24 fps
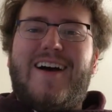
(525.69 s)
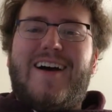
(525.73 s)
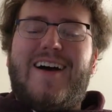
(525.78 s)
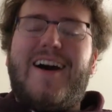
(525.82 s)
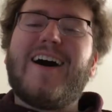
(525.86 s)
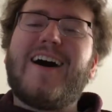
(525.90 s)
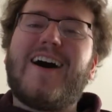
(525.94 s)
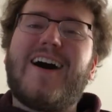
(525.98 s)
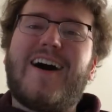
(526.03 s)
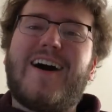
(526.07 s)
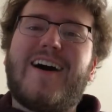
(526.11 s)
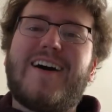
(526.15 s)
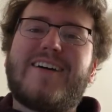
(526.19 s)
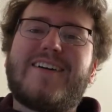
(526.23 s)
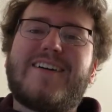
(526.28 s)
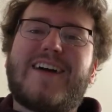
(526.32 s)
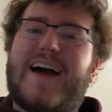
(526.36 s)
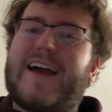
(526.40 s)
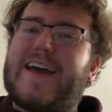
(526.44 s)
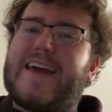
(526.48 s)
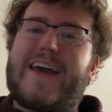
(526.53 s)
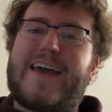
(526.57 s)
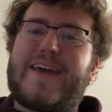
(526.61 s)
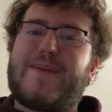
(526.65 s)
I
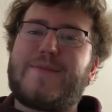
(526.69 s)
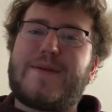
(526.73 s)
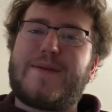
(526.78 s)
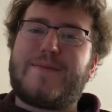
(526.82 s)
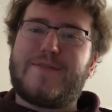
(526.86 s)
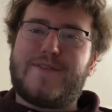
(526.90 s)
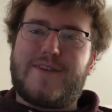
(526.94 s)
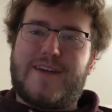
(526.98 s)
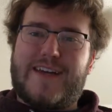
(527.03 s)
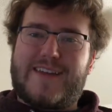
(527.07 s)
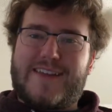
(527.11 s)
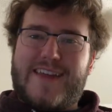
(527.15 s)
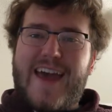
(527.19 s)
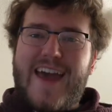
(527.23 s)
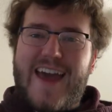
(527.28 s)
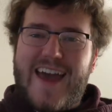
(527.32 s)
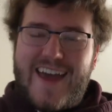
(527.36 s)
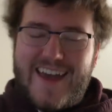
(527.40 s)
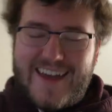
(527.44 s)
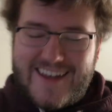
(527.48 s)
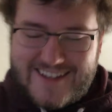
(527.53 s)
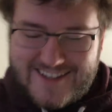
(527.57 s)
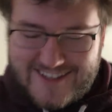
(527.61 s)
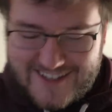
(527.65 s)
hate people like that.
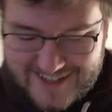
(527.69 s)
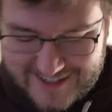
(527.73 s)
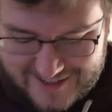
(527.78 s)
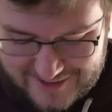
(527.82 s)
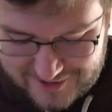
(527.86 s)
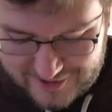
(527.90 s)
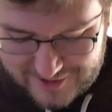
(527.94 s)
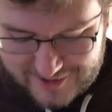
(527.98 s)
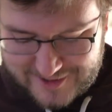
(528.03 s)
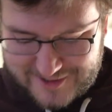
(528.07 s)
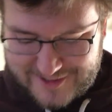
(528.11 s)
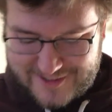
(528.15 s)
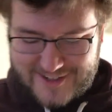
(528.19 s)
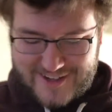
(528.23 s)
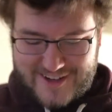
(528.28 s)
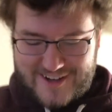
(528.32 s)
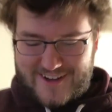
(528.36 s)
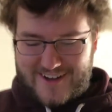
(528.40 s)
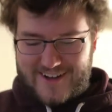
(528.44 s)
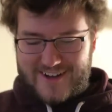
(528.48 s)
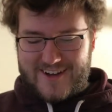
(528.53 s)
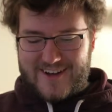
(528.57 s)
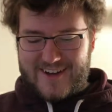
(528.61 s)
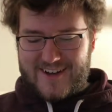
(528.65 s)
It's just,
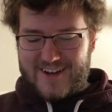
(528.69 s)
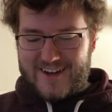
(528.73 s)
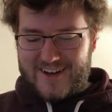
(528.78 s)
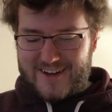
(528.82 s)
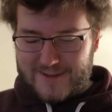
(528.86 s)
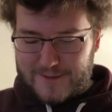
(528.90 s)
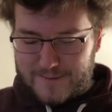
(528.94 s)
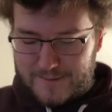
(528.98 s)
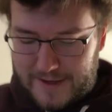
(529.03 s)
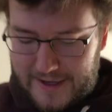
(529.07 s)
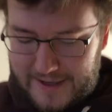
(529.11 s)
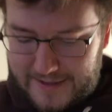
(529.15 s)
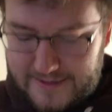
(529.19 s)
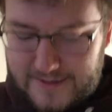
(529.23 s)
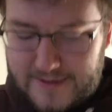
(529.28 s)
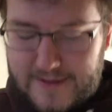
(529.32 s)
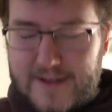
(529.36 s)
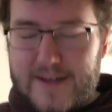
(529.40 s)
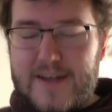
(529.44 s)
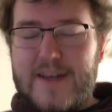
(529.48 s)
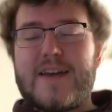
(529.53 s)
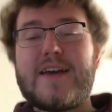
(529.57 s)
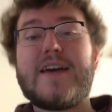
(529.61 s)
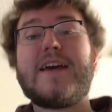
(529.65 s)
it's bad.
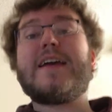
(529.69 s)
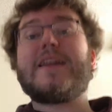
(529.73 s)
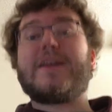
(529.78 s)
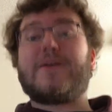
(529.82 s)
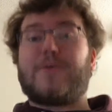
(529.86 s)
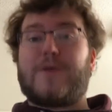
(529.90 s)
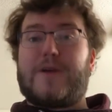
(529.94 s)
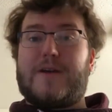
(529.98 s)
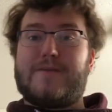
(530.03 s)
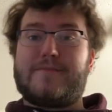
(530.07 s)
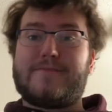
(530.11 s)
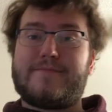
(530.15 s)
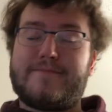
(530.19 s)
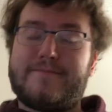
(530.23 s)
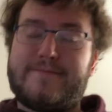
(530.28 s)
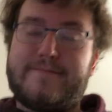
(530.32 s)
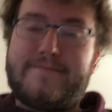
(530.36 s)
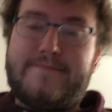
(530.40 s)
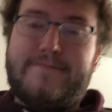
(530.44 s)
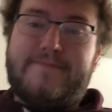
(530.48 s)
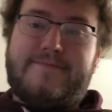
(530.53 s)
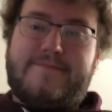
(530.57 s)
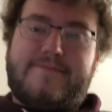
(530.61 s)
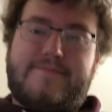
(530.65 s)
Anyway,
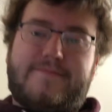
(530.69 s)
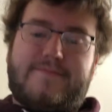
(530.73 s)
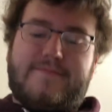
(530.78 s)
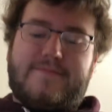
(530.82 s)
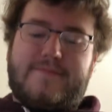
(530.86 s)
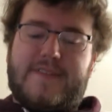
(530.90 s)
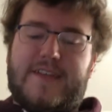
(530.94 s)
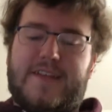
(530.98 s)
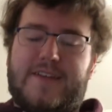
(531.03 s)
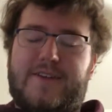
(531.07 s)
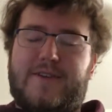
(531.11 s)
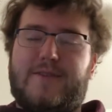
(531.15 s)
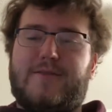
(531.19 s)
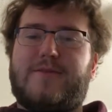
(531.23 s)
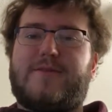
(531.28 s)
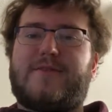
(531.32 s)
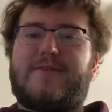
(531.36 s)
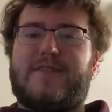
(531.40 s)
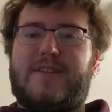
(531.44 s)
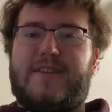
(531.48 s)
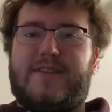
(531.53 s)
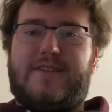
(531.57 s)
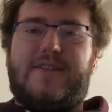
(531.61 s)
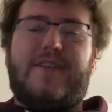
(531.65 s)
he
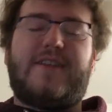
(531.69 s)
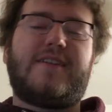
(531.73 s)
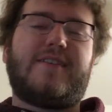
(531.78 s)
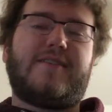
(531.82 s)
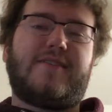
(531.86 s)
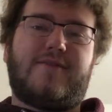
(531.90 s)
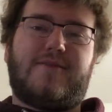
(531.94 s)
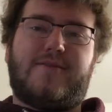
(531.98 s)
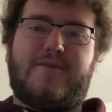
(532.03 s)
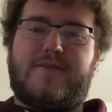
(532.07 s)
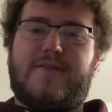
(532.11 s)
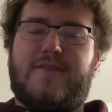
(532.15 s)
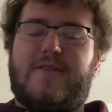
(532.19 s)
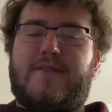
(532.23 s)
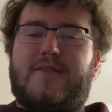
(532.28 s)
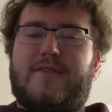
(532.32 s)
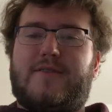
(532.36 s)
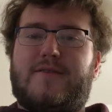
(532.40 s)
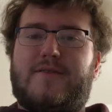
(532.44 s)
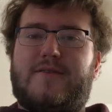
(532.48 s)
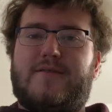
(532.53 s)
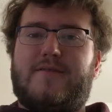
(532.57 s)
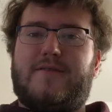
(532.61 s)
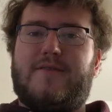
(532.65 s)
goes
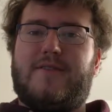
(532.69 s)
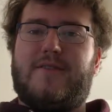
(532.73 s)
on.